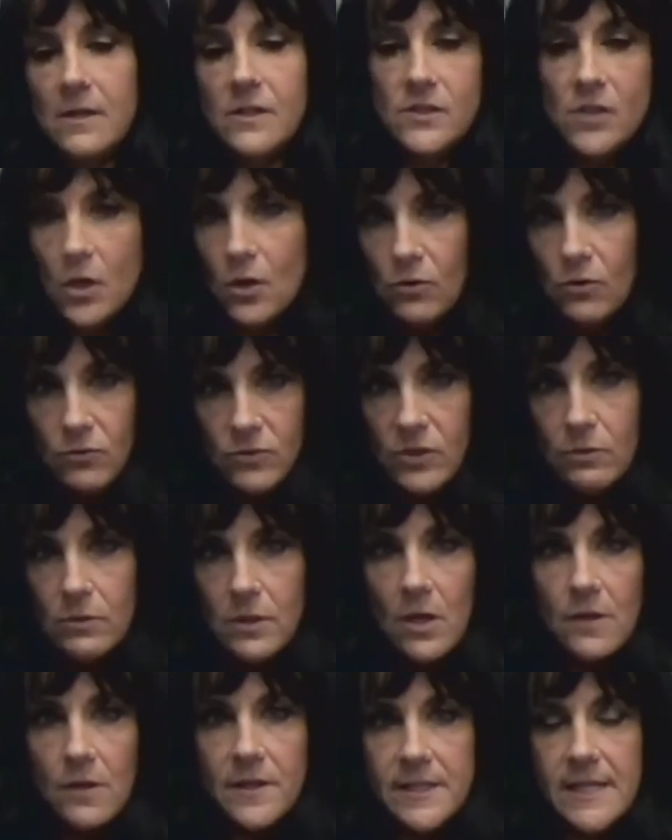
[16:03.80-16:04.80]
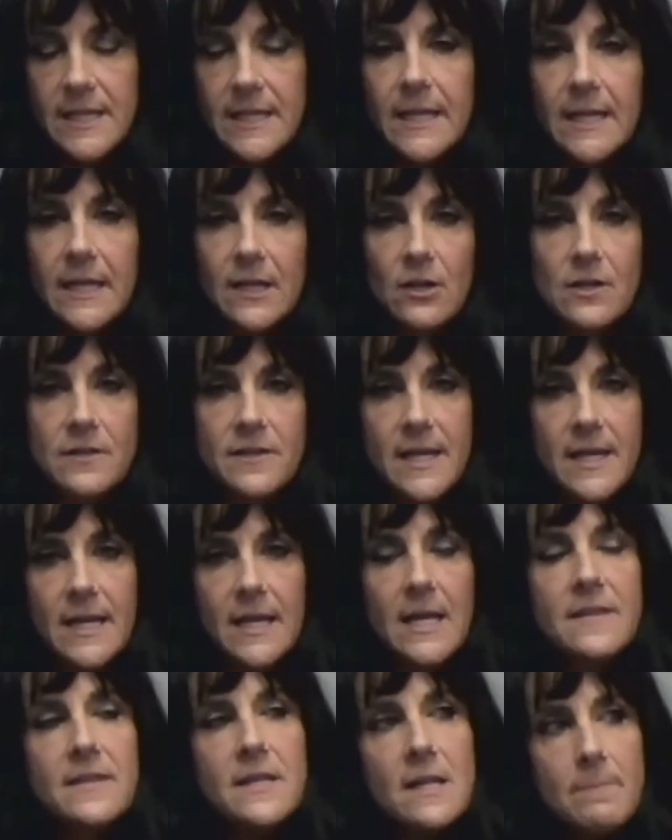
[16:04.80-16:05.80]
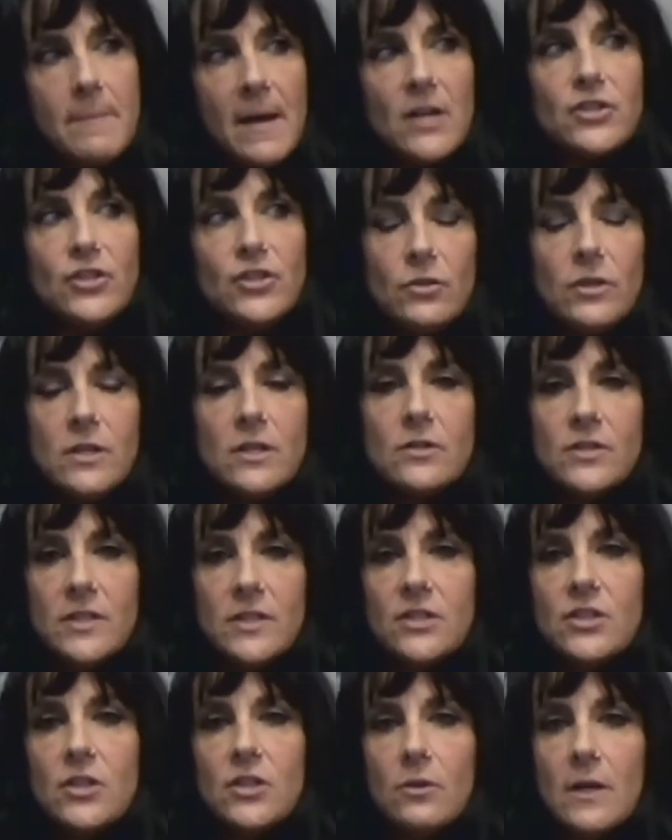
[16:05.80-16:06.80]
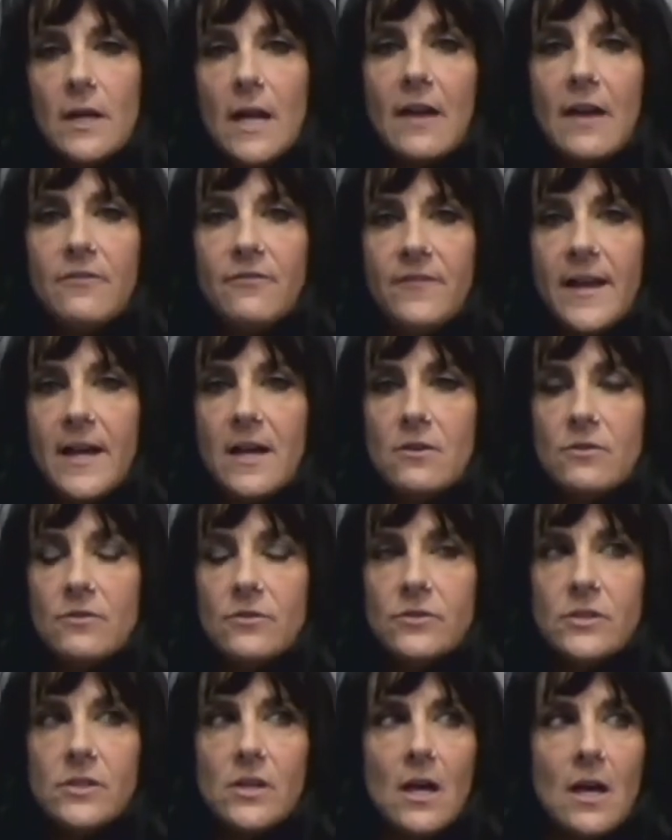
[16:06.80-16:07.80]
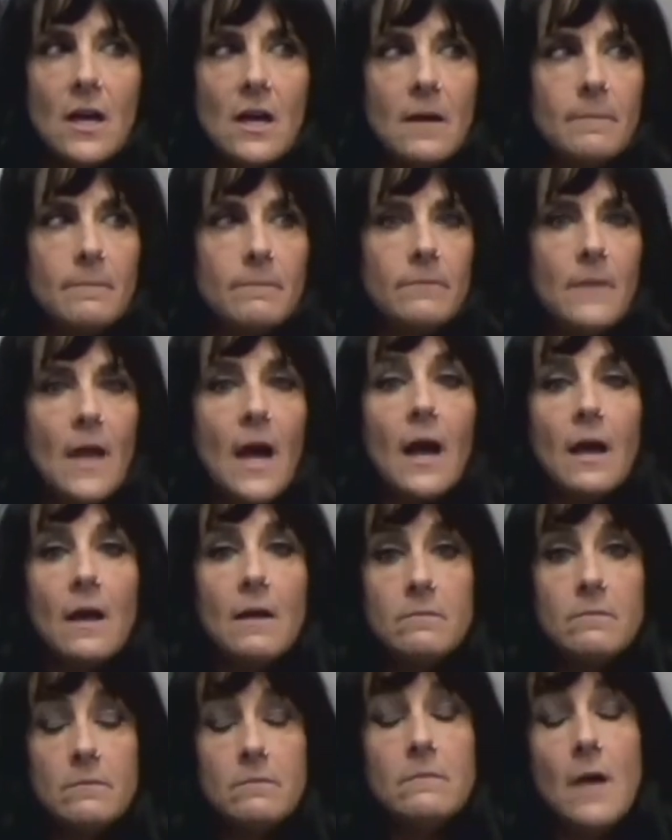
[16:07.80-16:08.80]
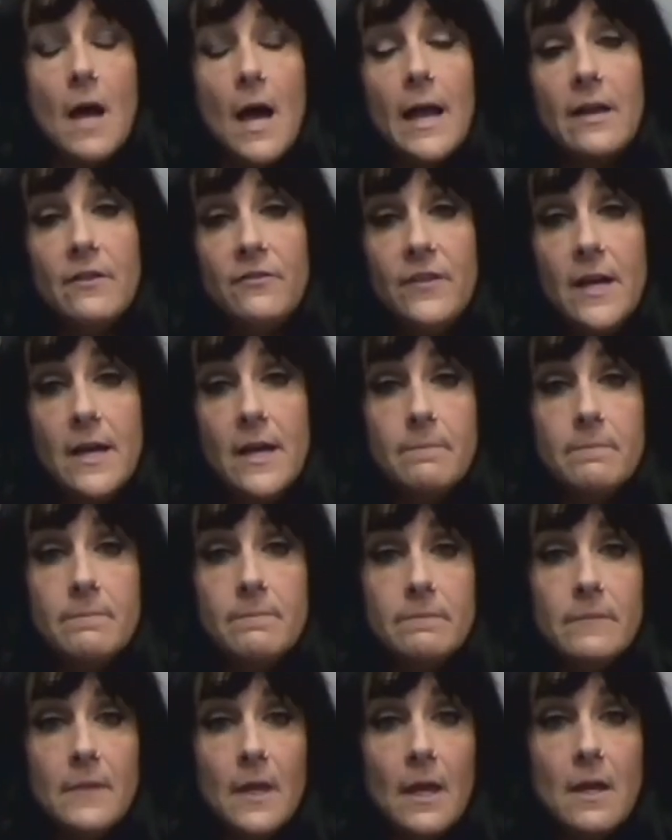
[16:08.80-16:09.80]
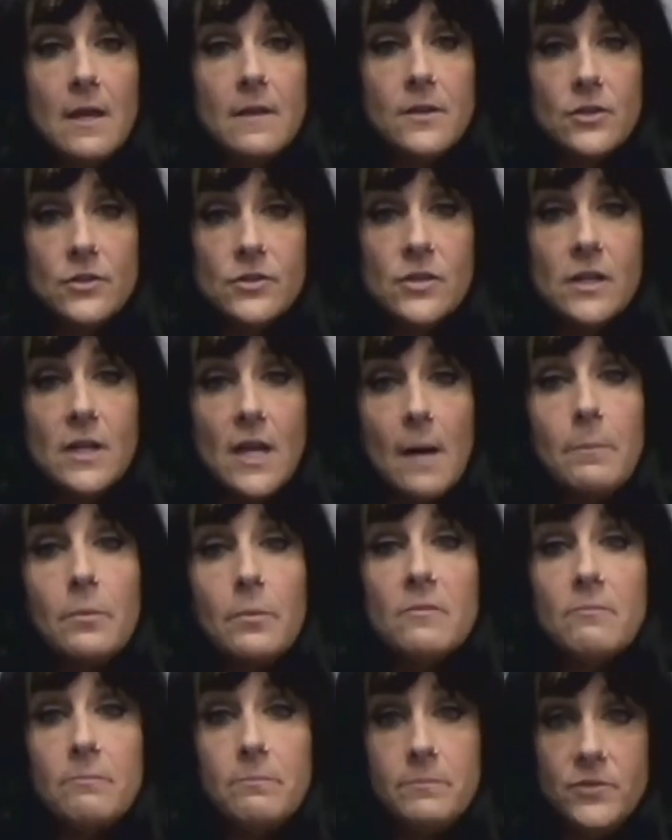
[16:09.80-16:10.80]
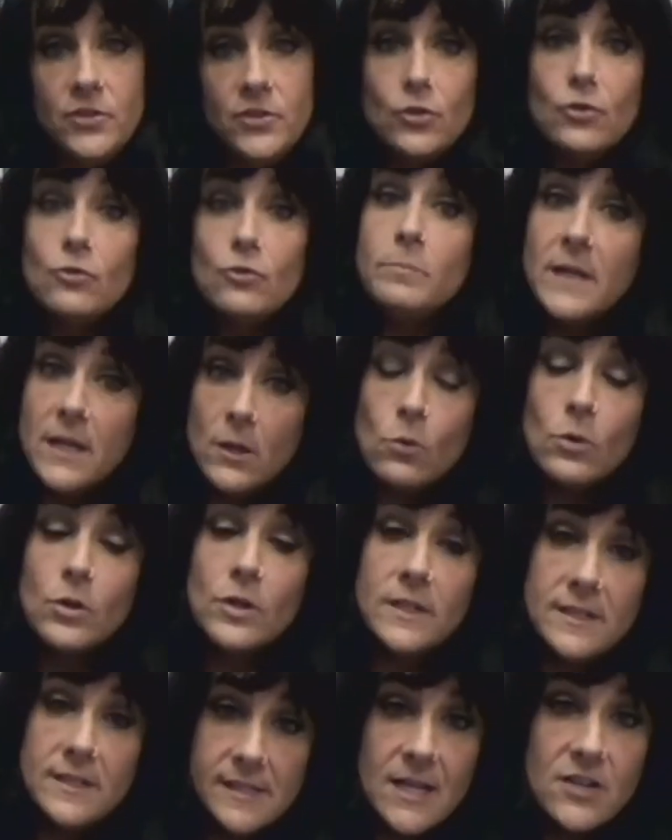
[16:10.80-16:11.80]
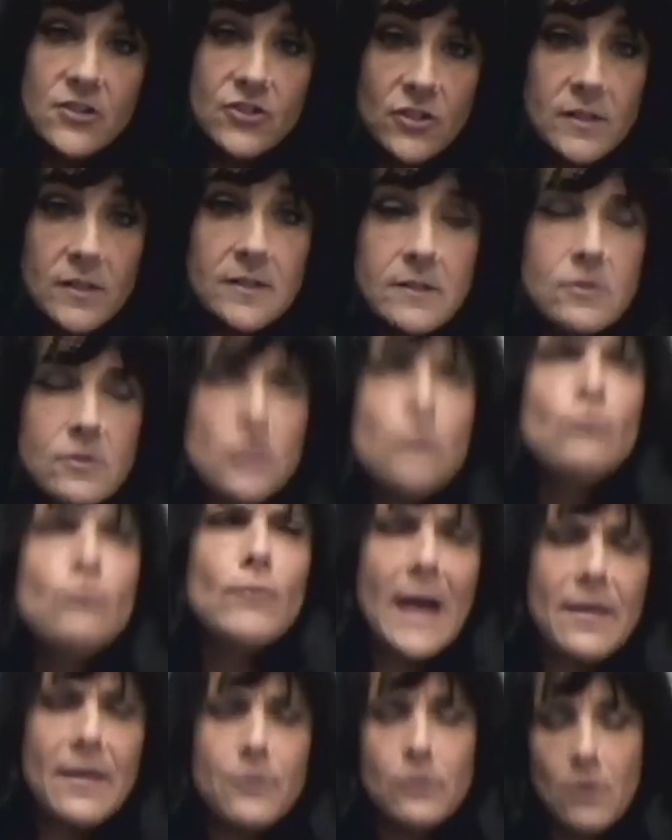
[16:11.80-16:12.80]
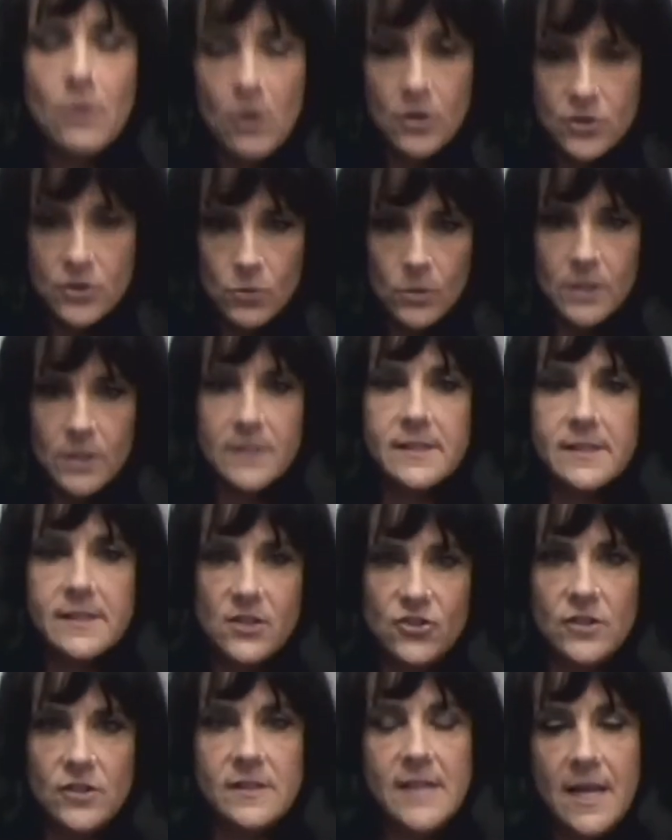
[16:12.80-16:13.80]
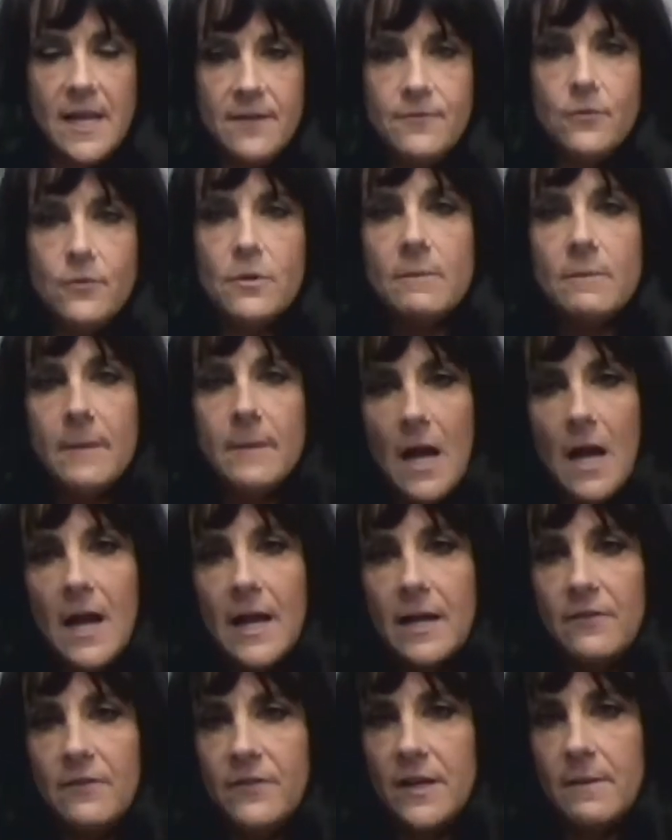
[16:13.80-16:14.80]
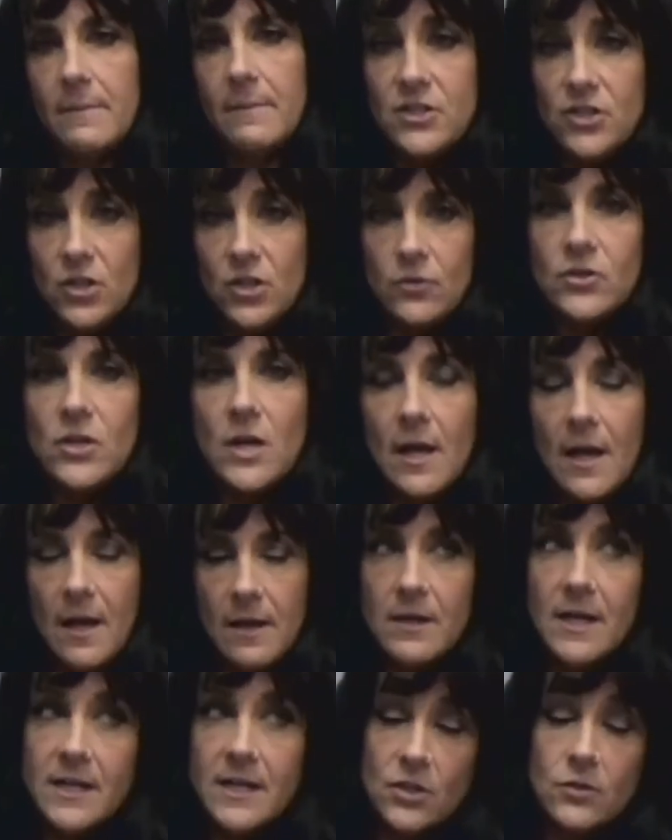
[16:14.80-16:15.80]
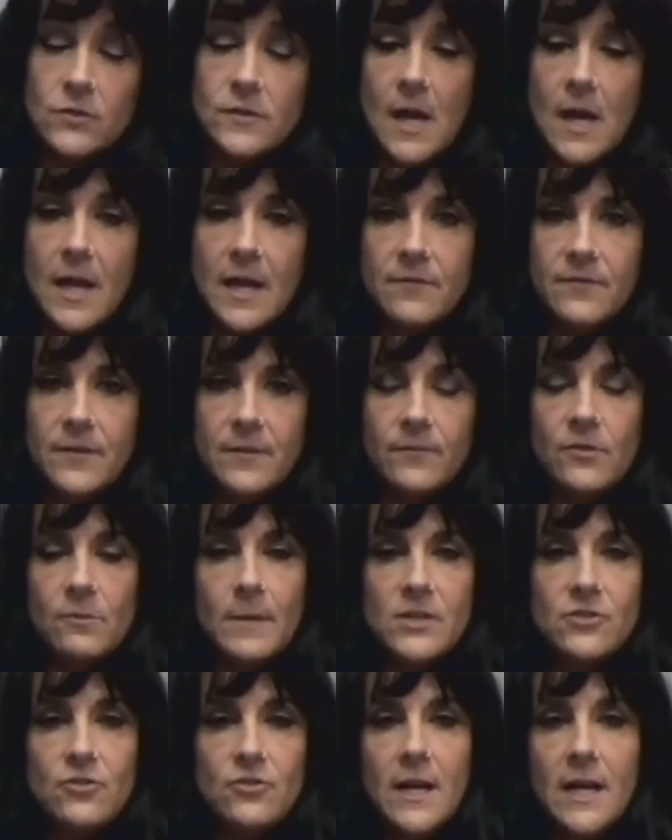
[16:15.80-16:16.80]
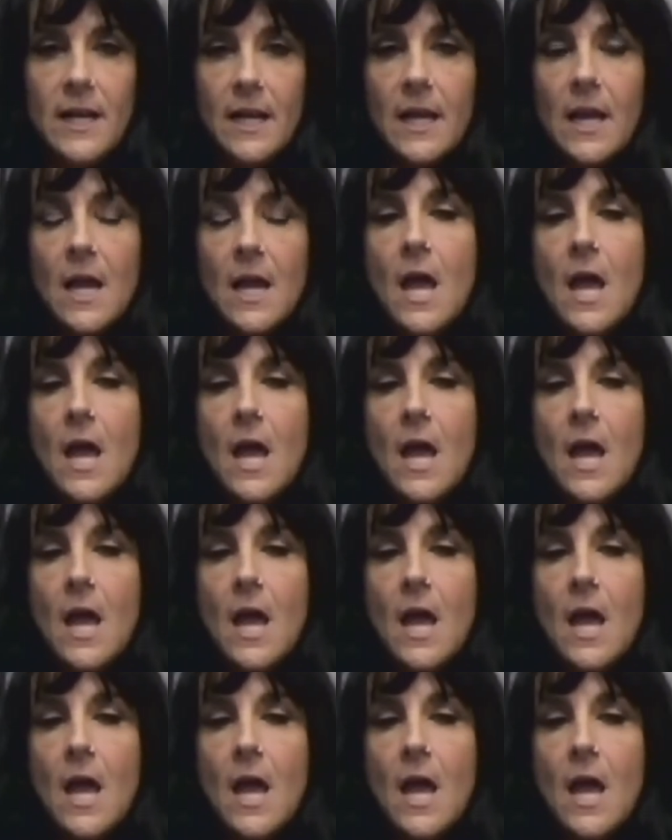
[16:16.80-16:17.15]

So doing all the digging and everything. And then about 2 years into it, I found IFM. There's 2 big organizations, 2 rather large organizations, A4M and IFM. I chose IFM for my training.